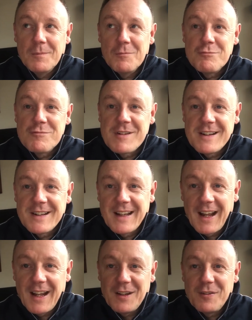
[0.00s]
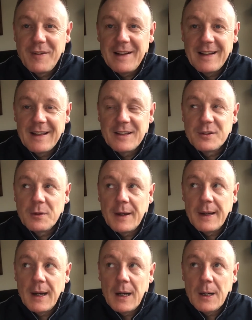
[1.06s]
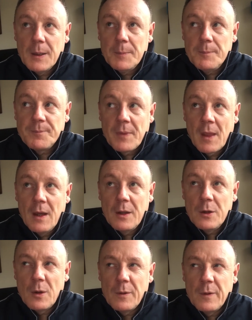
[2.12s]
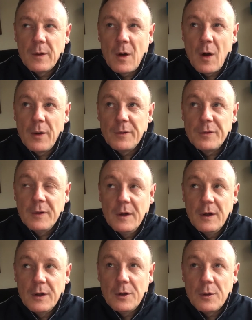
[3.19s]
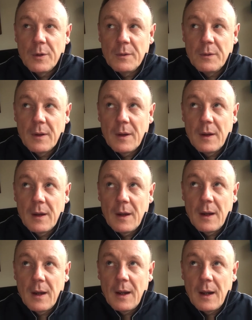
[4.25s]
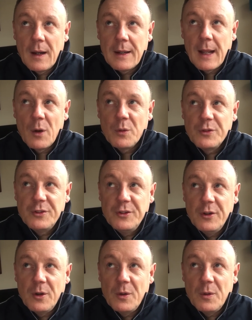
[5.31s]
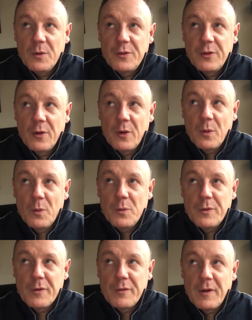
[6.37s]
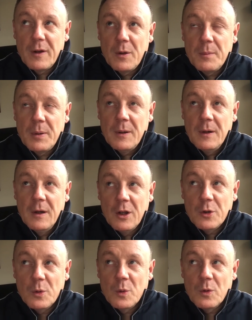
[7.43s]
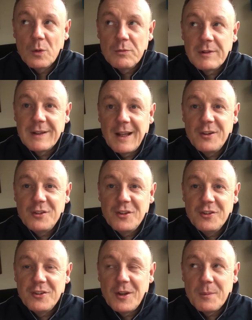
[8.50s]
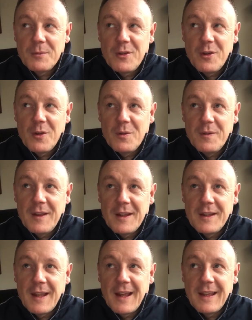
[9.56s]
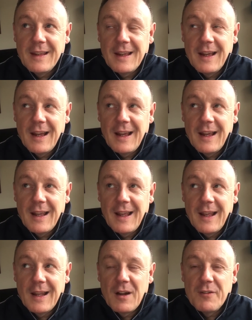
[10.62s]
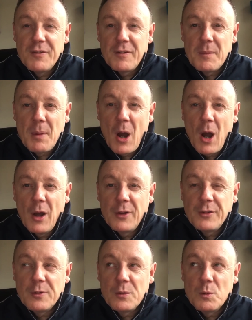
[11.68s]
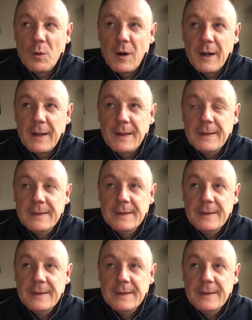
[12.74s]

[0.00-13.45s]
renegade feeling to it, you know, that kind of, you know, allows you to develop your relationship to the innate in a very personal way,